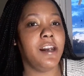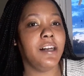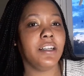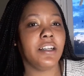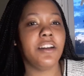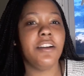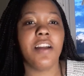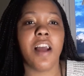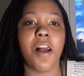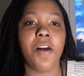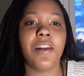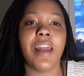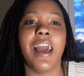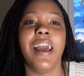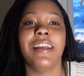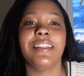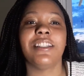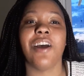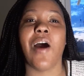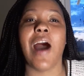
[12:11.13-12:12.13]
You know, like,
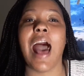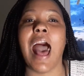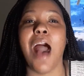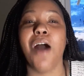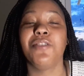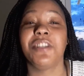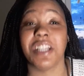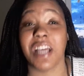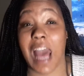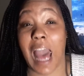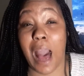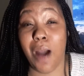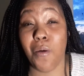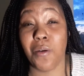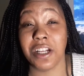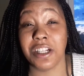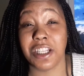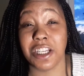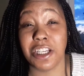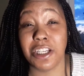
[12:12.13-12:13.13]
so I
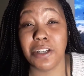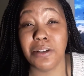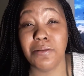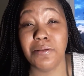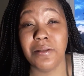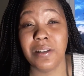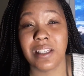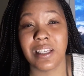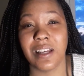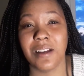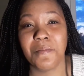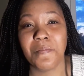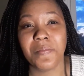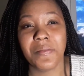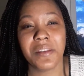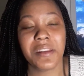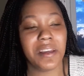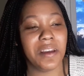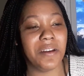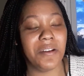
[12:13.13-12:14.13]
wanted to use
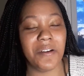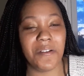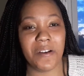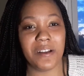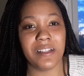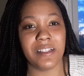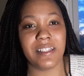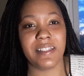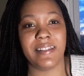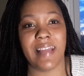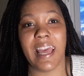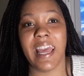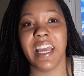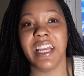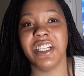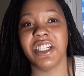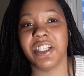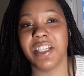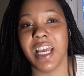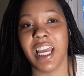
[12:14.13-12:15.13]
a
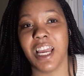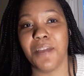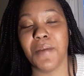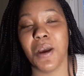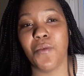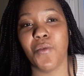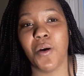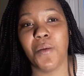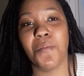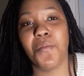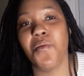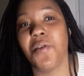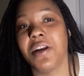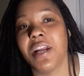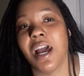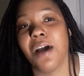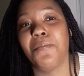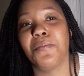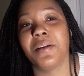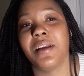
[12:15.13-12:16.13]
stage name at one point.
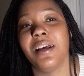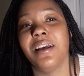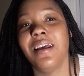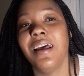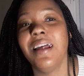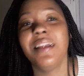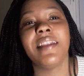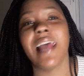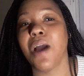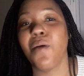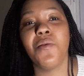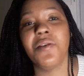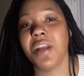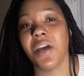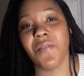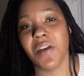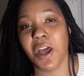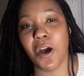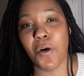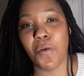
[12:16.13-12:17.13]
That would
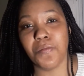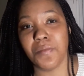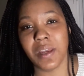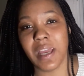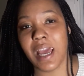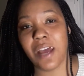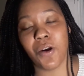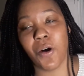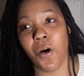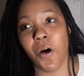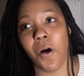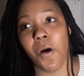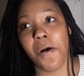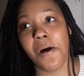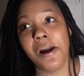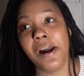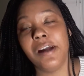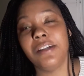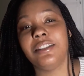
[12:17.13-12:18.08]
never help me at all.